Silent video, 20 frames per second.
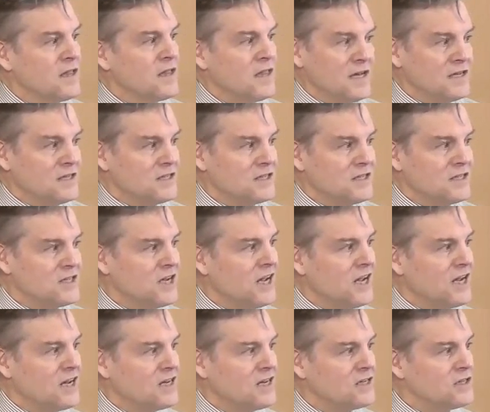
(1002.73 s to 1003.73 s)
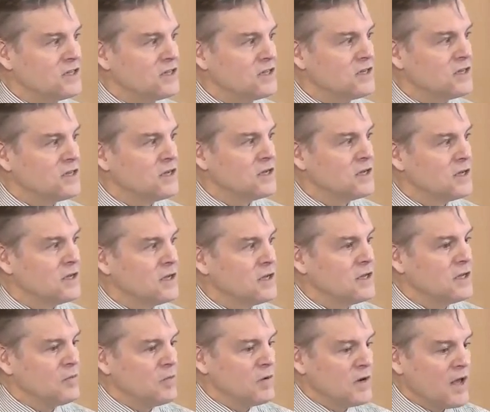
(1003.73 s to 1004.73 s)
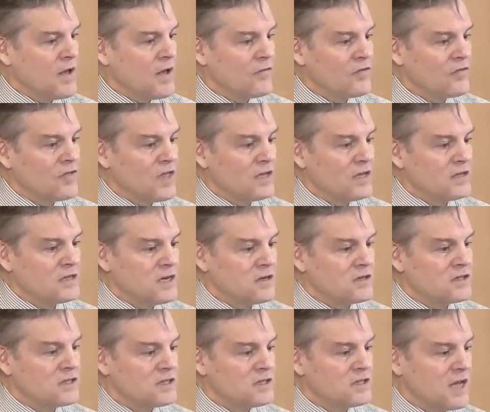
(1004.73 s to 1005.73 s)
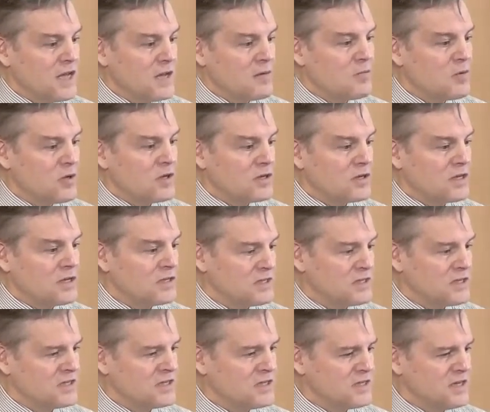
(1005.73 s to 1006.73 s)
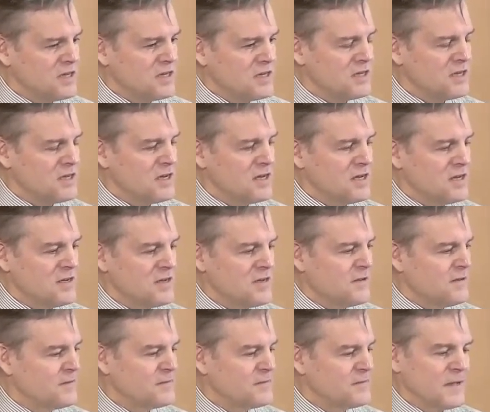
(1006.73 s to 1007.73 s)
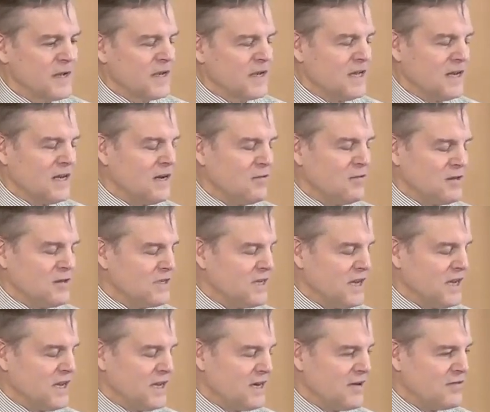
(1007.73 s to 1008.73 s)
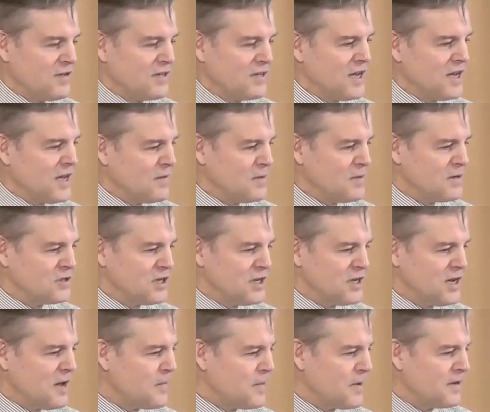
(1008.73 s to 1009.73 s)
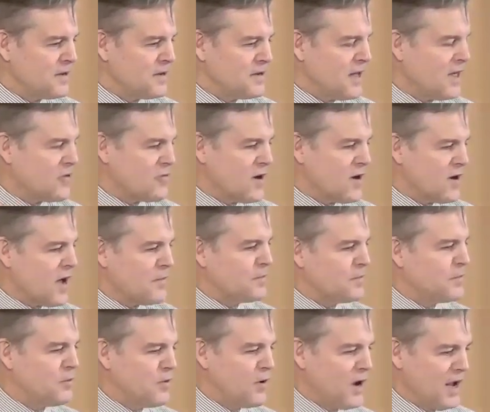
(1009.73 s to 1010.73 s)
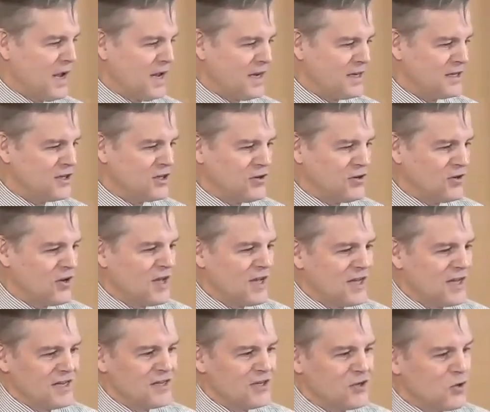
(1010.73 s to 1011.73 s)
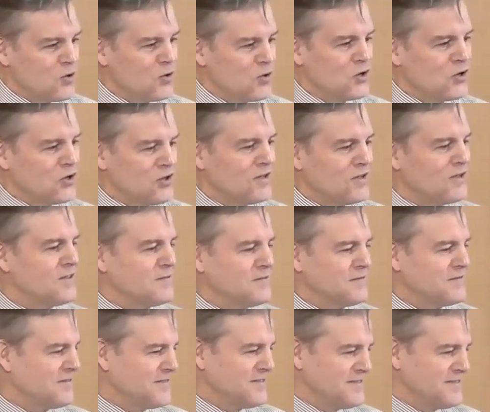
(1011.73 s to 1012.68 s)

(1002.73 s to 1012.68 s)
things to change. We want to have things that are stable and consistent I get irritated every time there's another upgrade to Google,